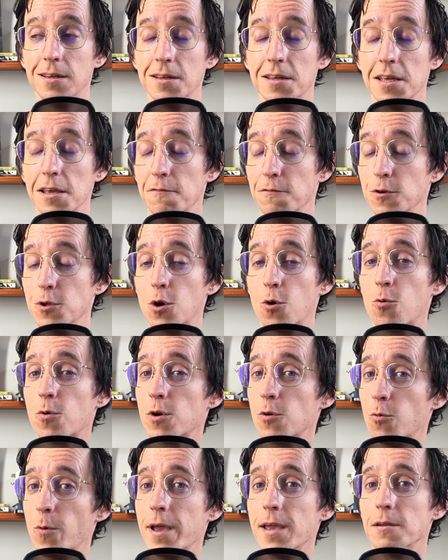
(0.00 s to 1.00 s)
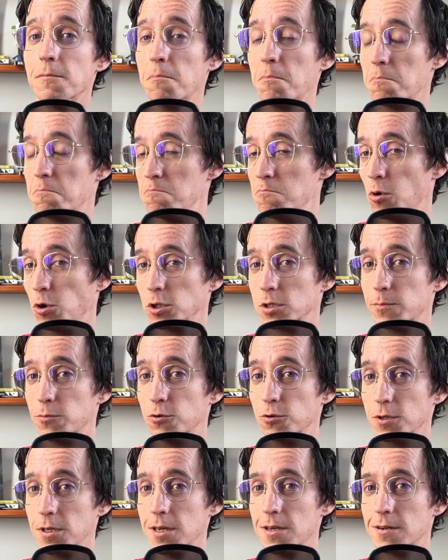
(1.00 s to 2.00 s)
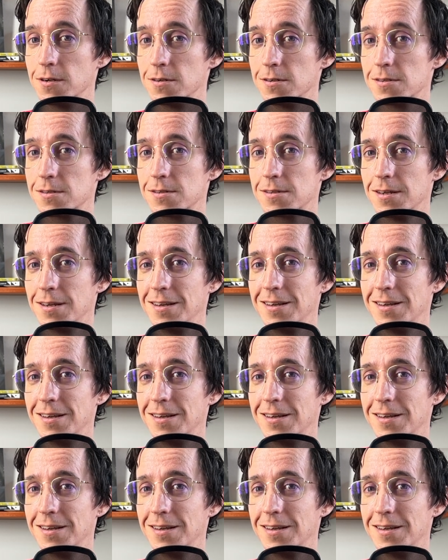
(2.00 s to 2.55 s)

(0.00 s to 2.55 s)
If you don't want to wait multiple years